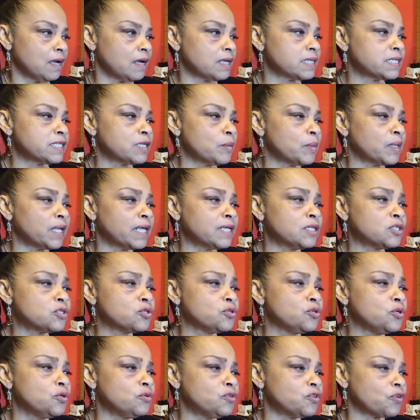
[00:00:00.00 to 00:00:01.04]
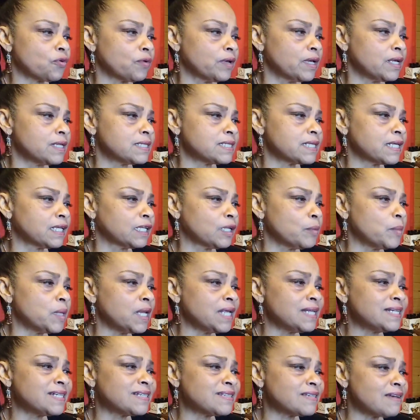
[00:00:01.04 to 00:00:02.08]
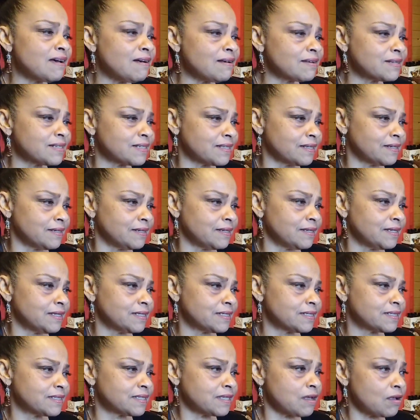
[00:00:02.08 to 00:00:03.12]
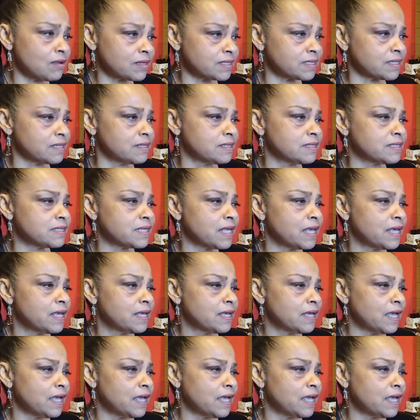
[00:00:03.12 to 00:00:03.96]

assimilates nutrients, eliminates toxins